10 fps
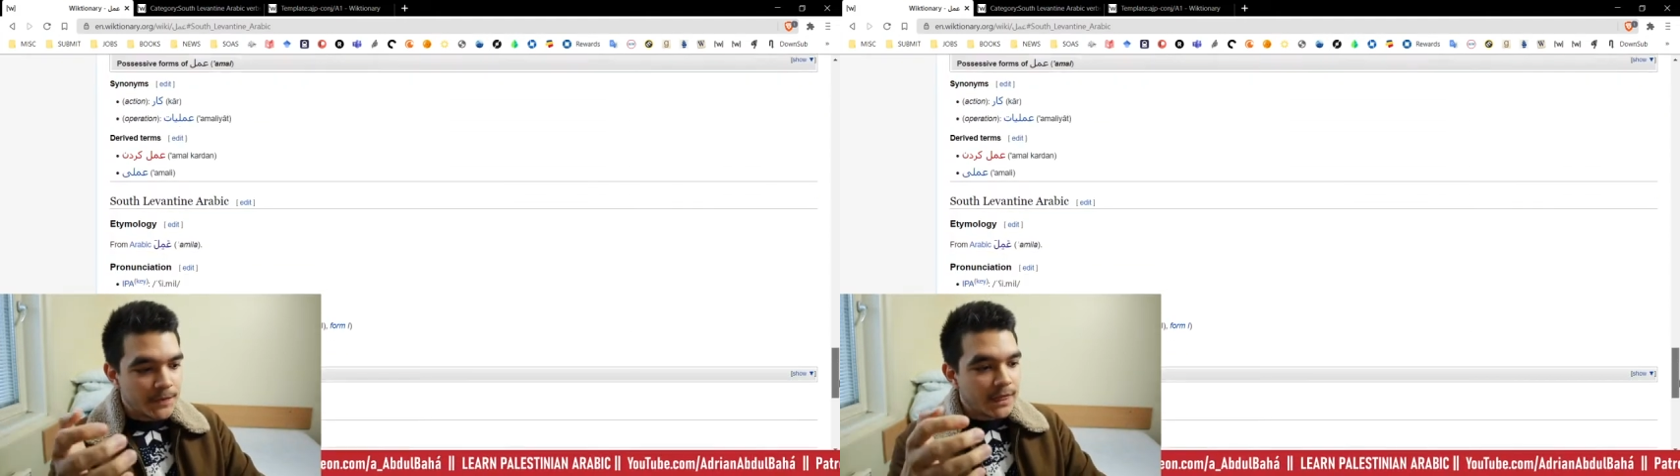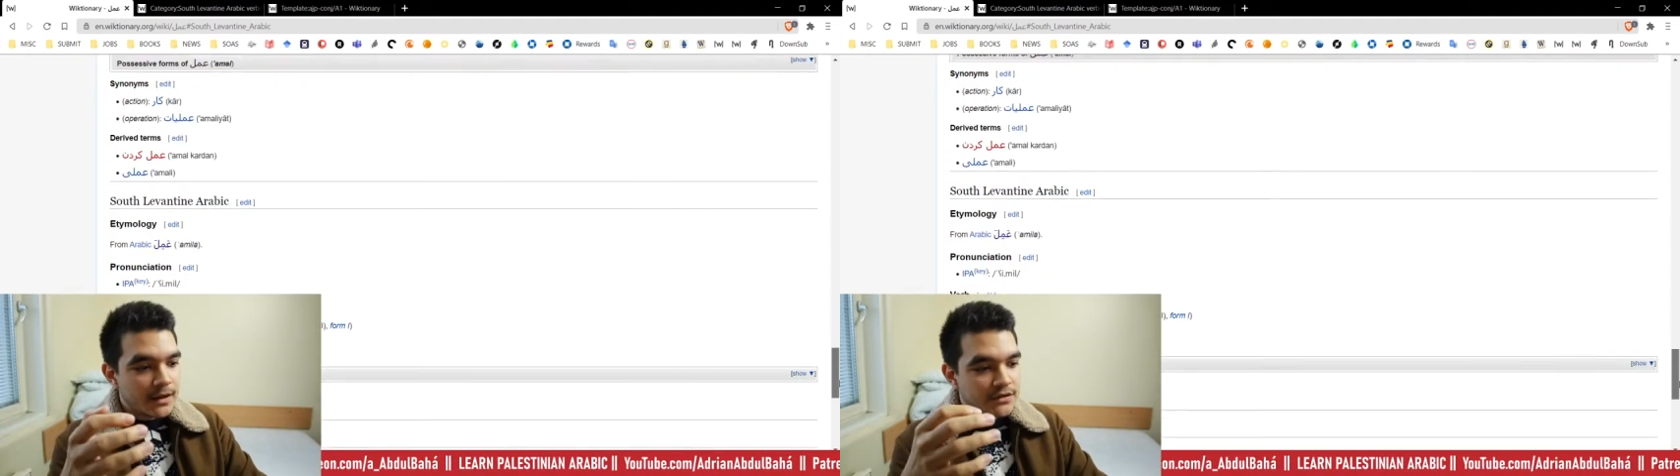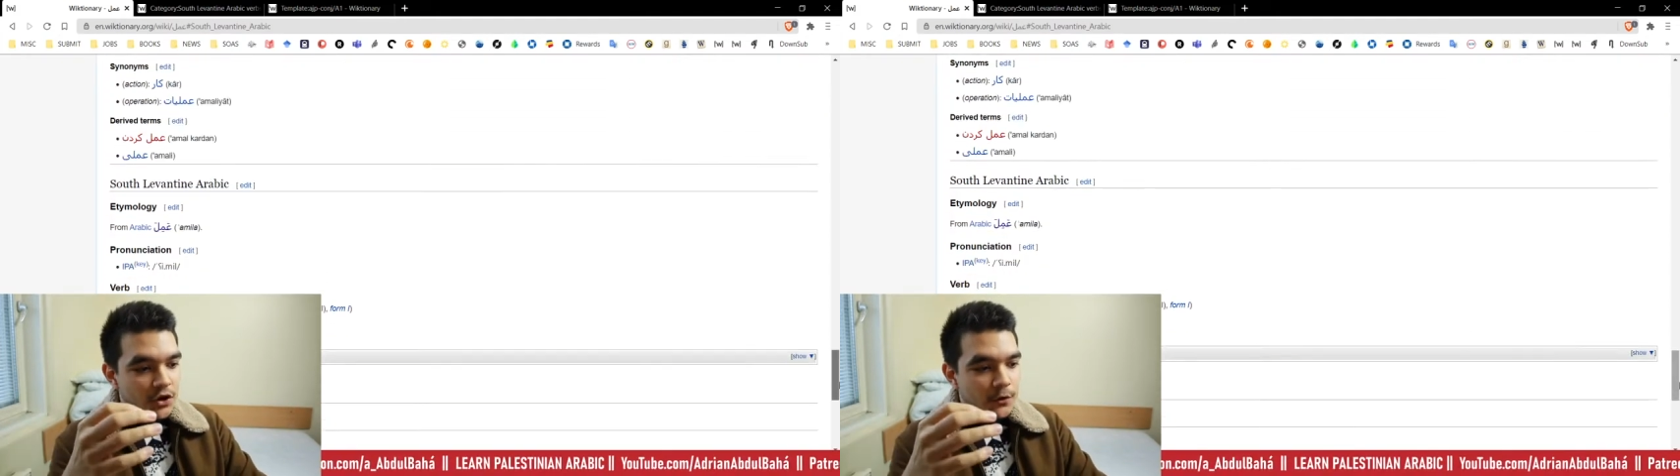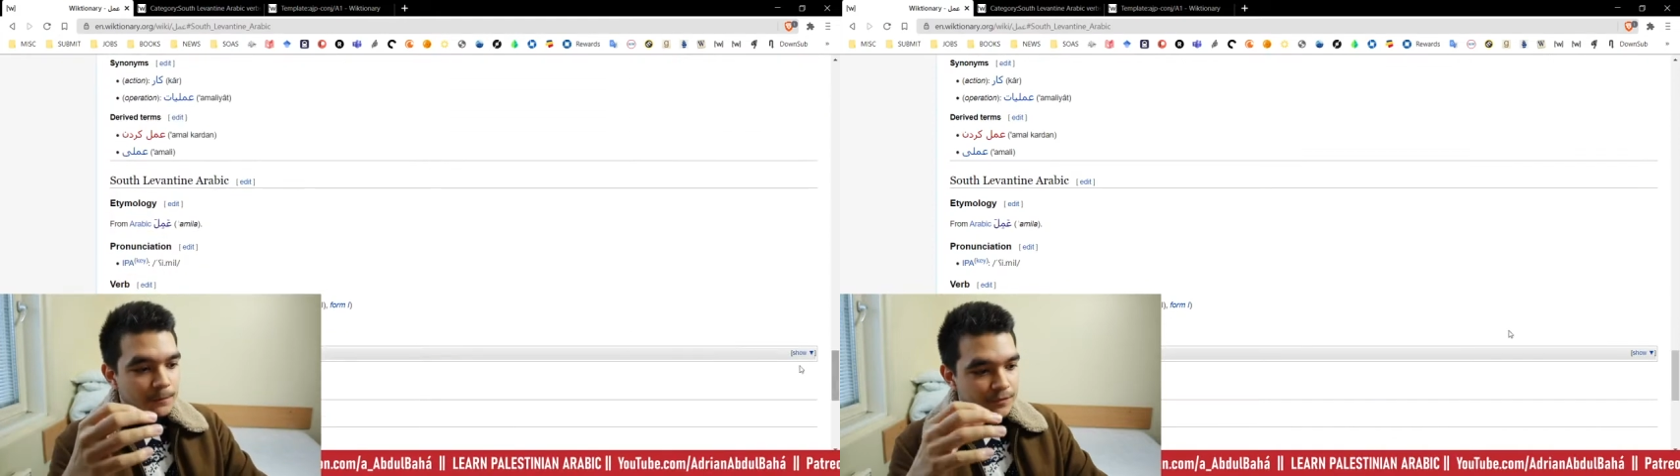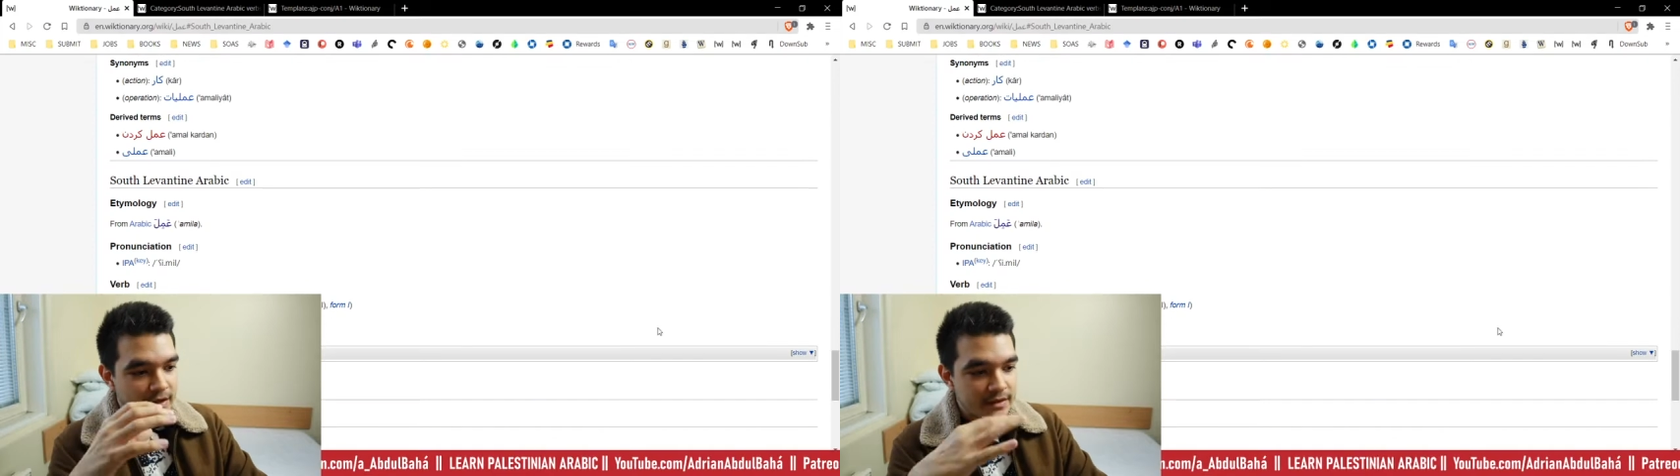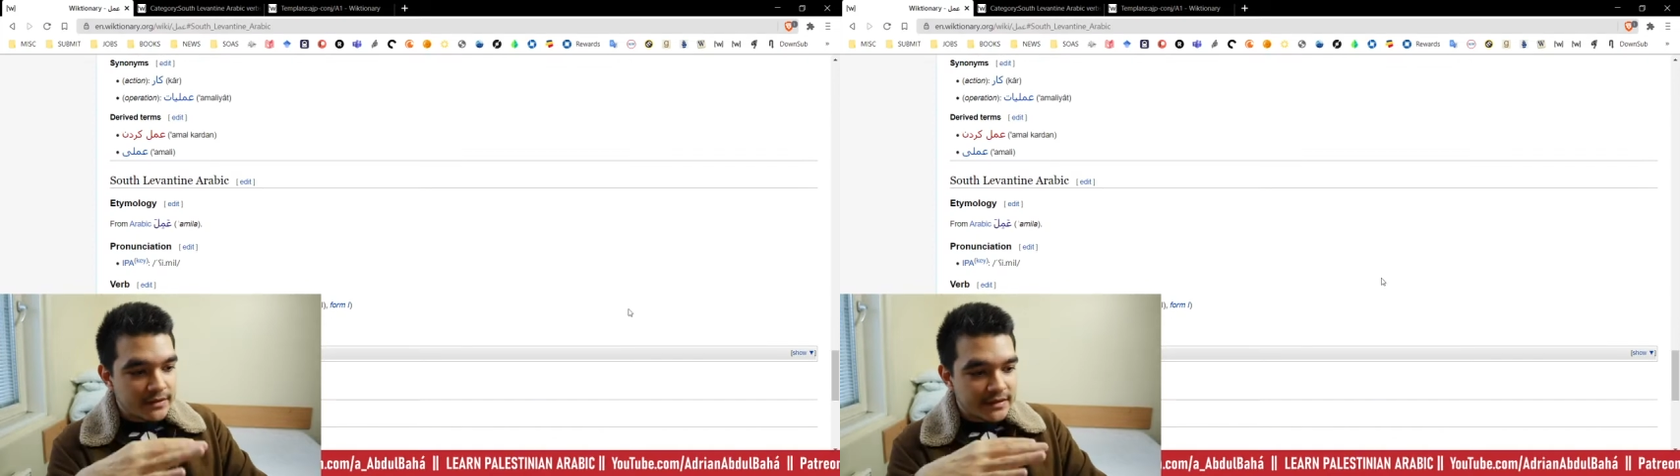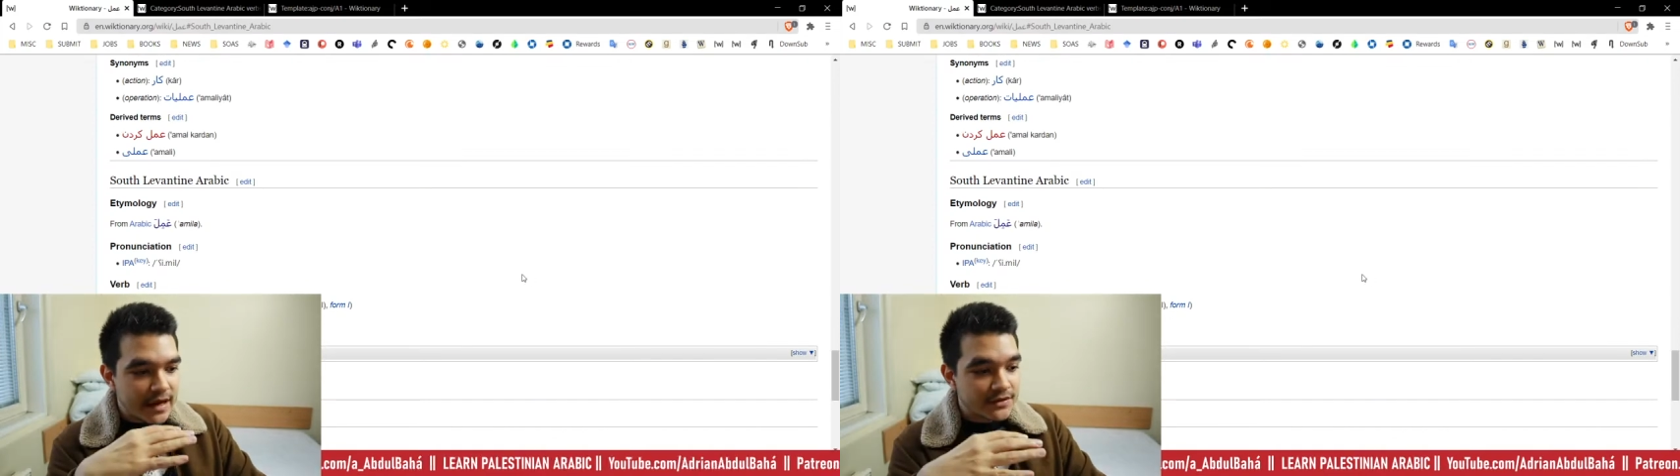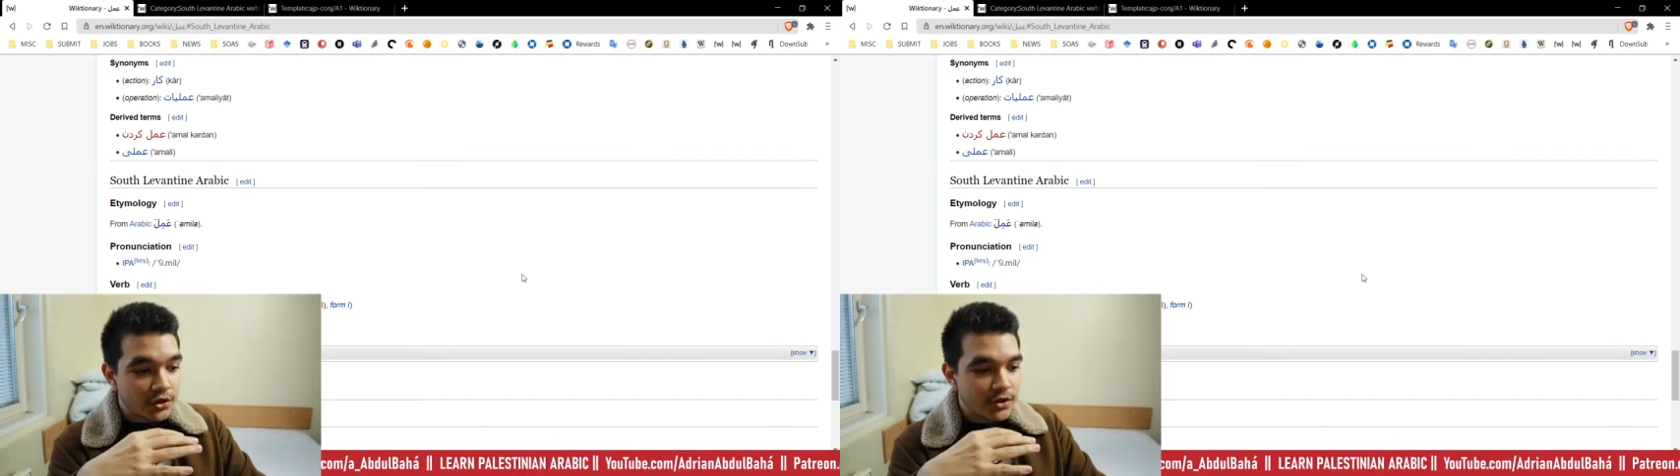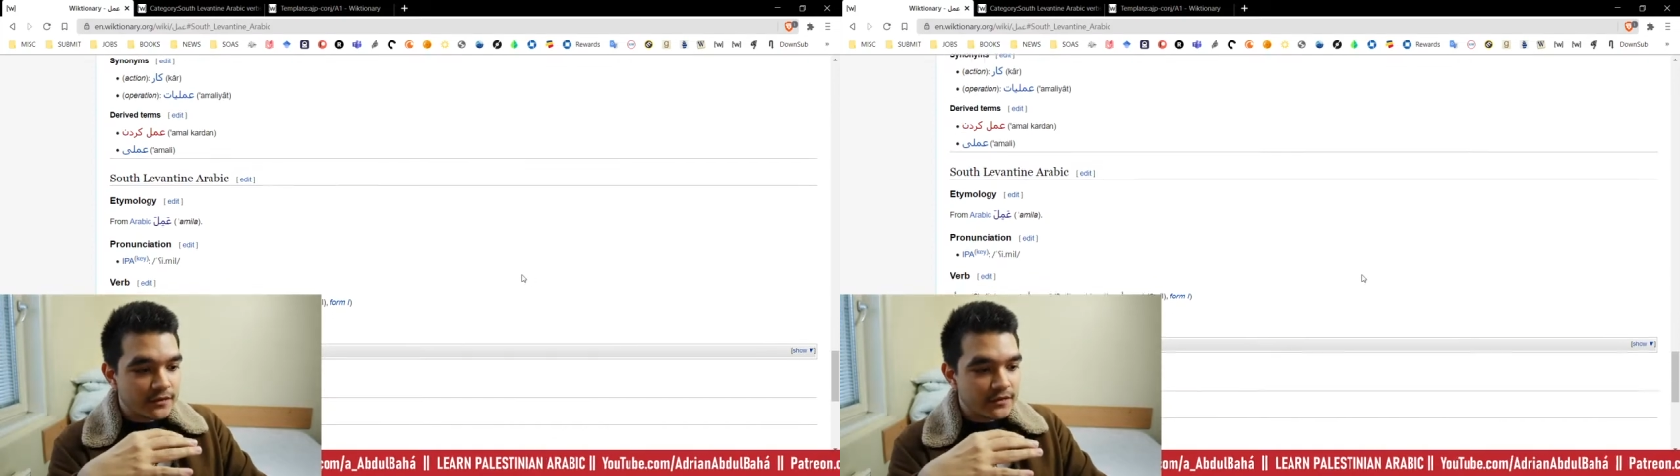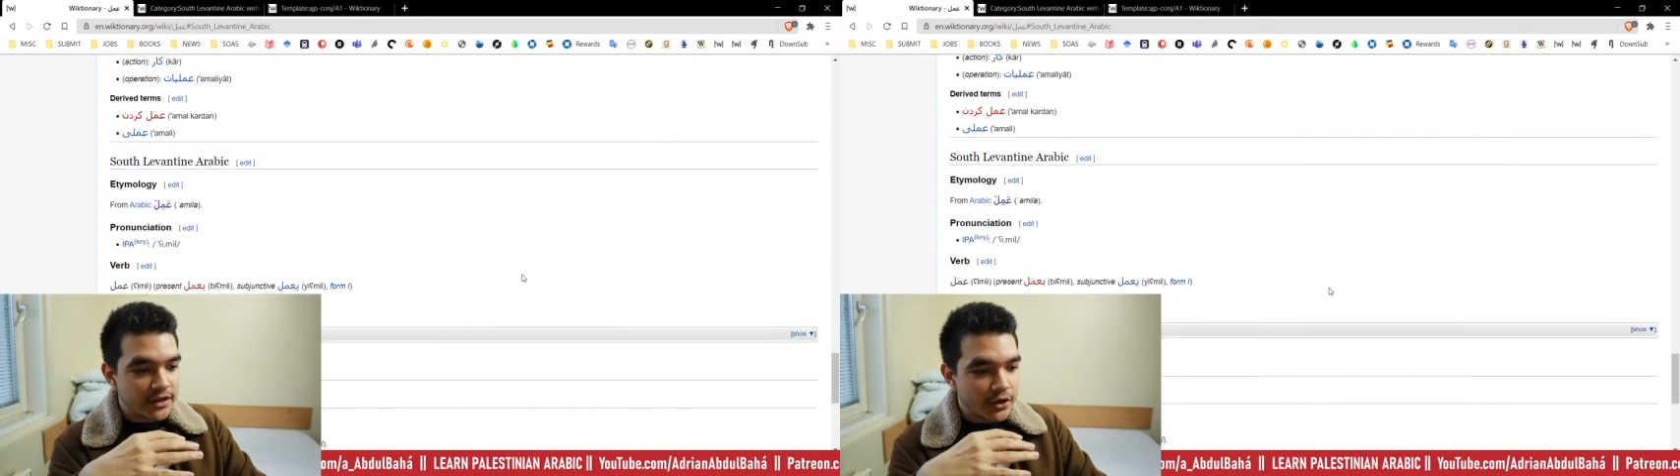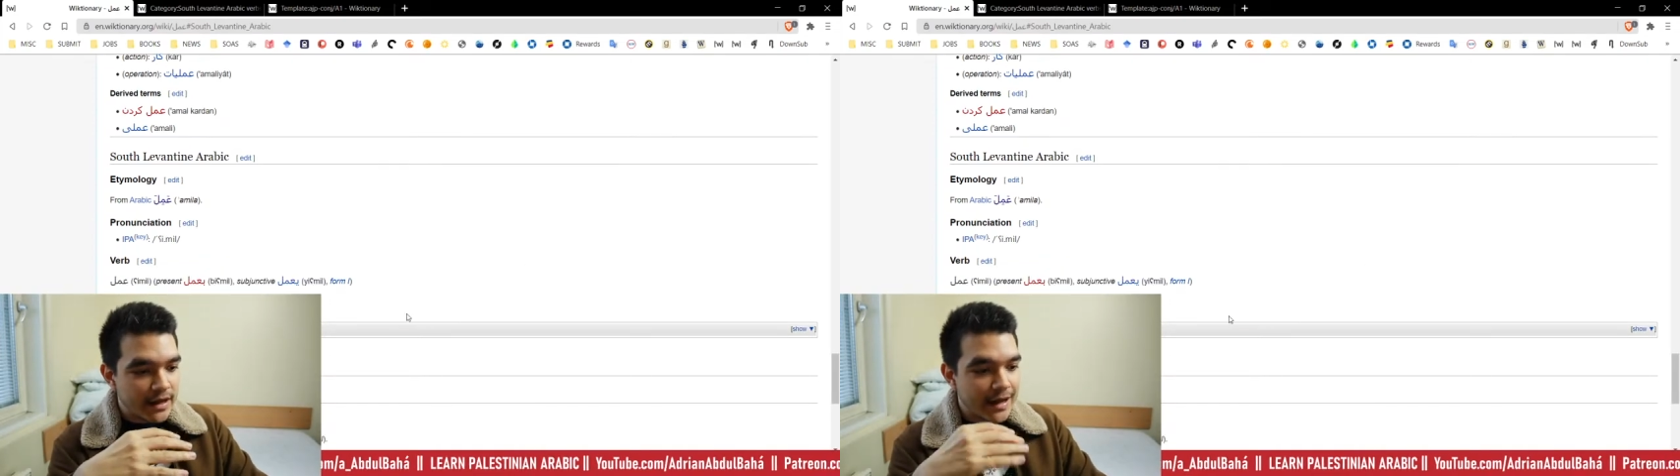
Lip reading: So I think this adds a lot of clarity.